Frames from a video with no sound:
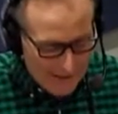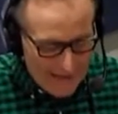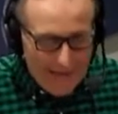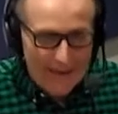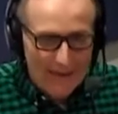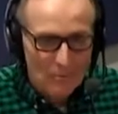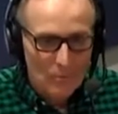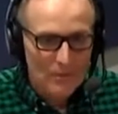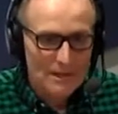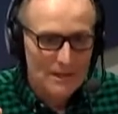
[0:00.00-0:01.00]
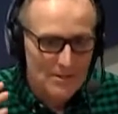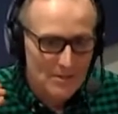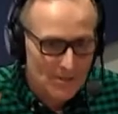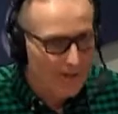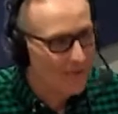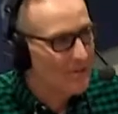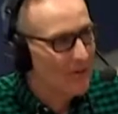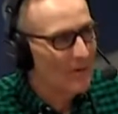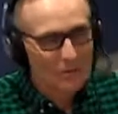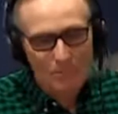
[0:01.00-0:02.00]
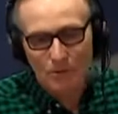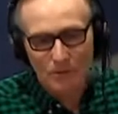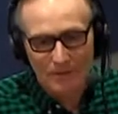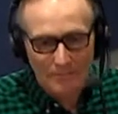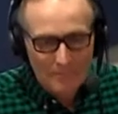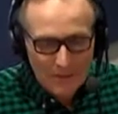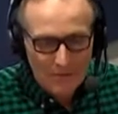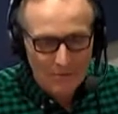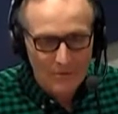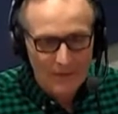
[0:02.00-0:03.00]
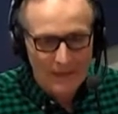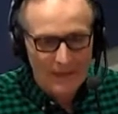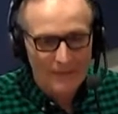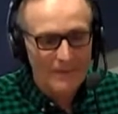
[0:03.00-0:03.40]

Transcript: and his secretary would put me through to him.